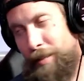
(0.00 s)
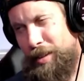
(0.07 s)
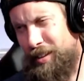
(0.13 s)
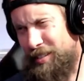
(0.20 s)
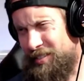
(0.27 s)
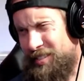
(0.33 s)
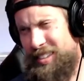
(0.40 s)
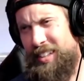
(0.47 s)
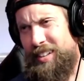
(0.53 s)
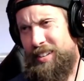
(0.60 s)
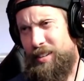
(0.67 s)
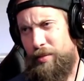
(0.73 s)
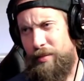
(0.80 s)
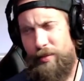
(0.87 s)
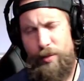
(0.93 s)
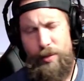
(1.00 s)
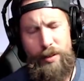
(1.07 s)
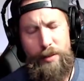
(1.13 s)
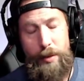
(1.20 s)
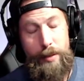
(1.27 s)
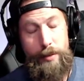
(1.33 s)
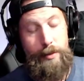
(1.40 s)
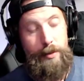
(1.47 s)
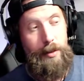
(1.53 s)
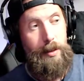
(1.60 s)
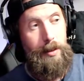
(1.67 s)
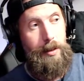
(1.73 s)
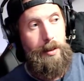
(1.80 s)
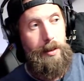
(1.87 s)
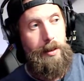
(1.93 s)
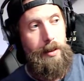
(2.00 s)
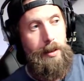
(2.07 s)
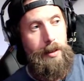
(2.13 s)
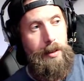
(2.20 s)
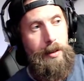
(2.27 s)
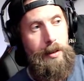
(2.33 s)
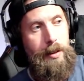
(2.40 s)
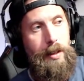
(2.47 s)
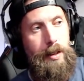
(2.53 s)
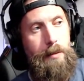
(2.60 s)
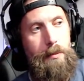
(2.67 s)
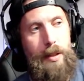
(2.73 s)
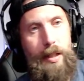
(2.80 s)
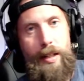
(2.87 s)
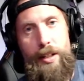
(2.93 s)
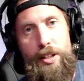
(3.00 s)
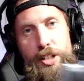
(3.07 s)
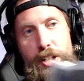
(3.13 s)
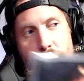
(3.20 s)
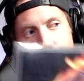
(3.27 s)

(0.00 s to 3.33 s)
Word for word: some of you have seen this before, but NBA